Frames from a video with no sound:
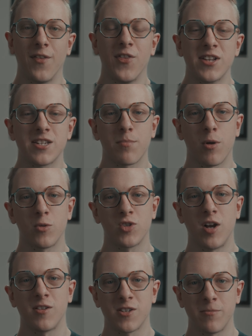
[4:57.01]
This approach
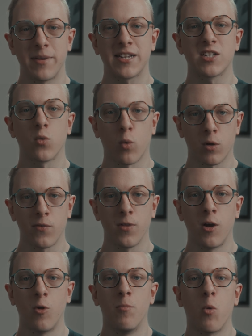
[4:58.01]
also makes your
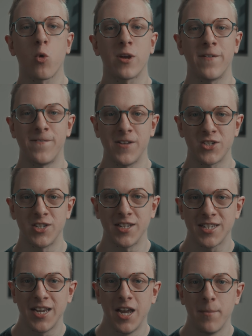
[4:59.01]
workflow more
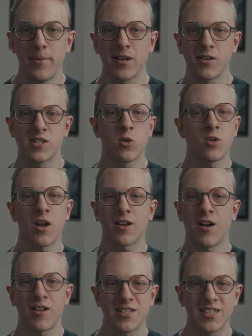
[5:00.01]
efficient because you're not
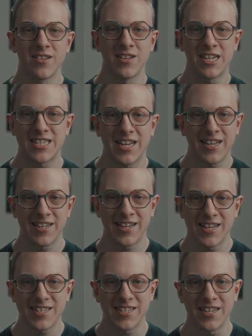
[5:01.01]
constantly
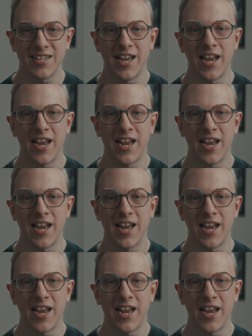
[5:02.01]
second-guessing